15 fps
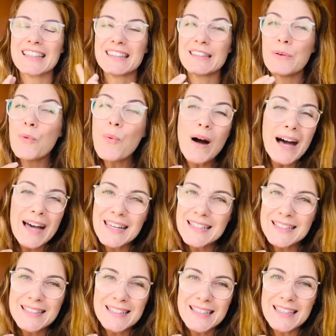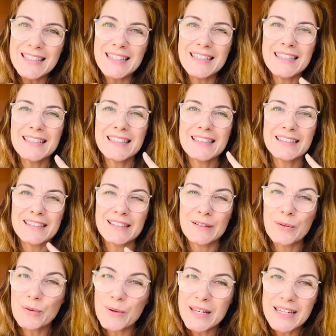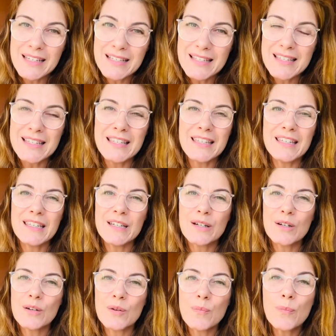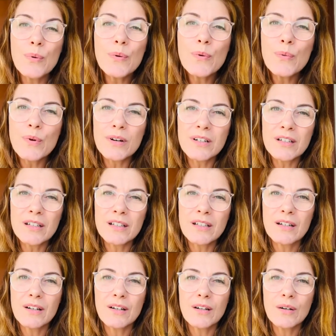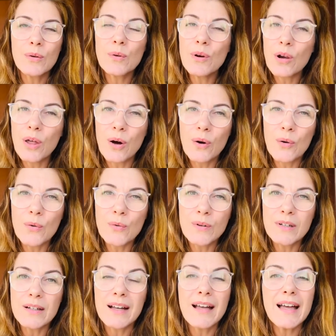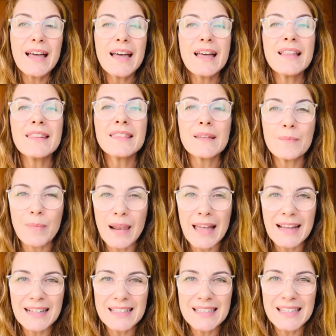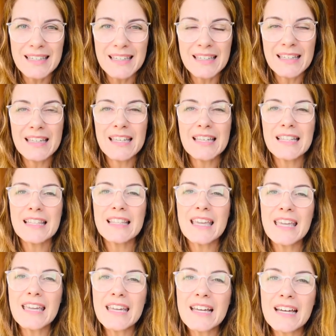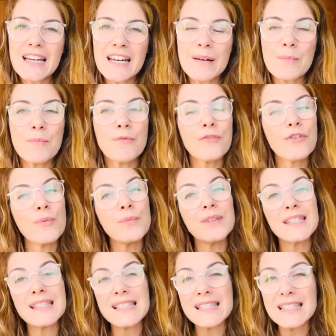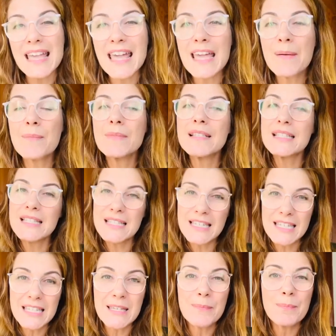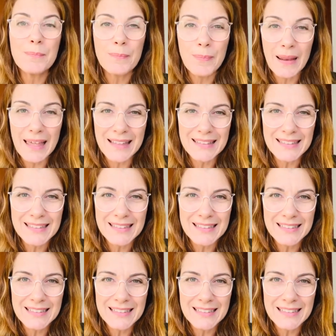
the white tea, the green tea, pu'er, oolong, and the black tea. They come from the same tea plant,